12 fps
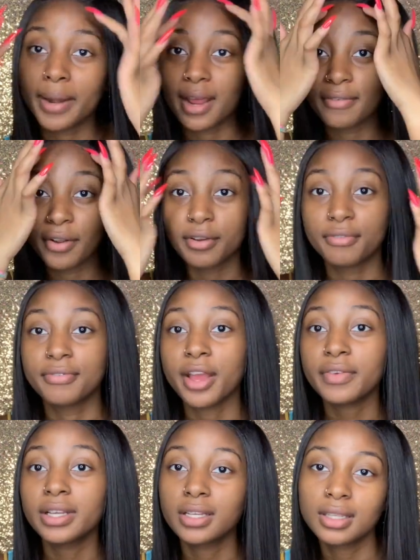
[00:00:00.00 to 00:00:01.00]
But I've heard
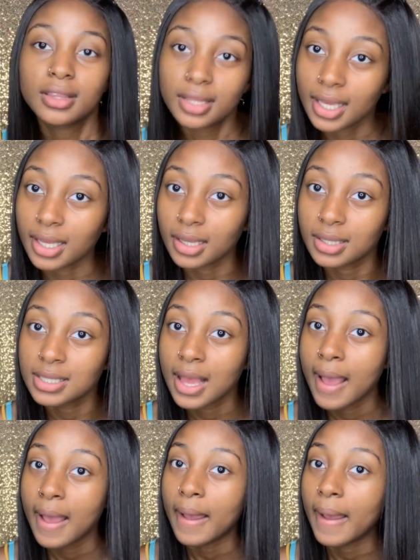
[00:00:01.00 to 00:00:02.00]
very good things
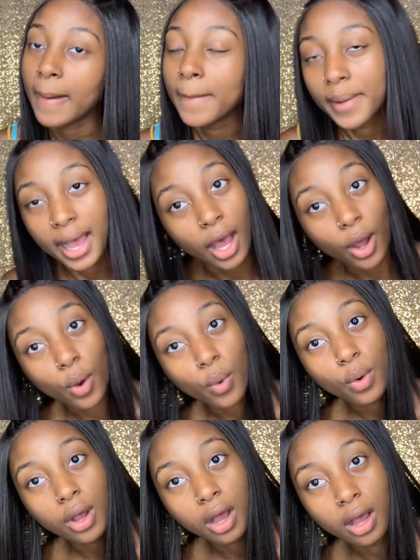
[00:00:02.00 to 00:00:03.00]

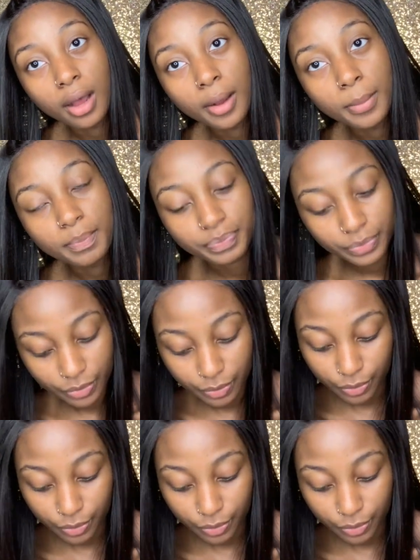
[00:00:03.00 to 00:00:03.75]
about um,